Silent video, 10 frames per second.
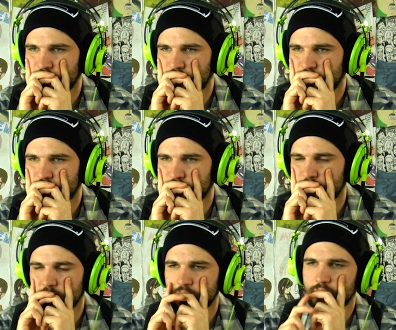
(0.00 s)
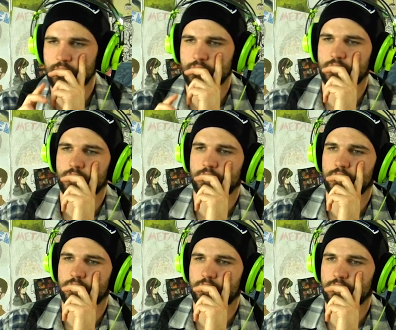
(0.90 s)

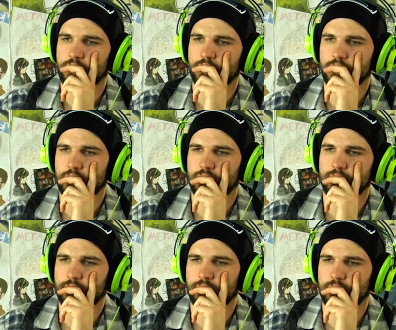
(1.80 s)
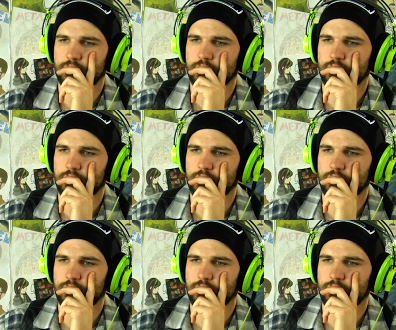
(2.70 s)

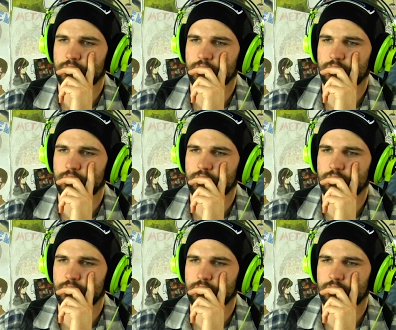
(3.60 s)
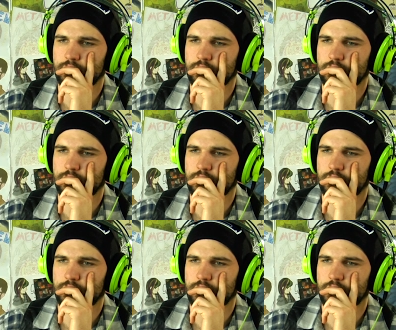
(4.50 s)

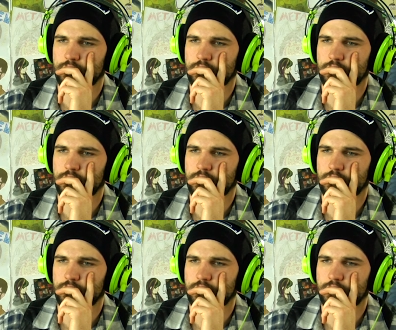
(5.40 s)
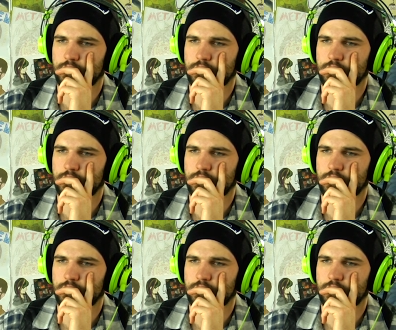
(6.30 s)
(no one is talking)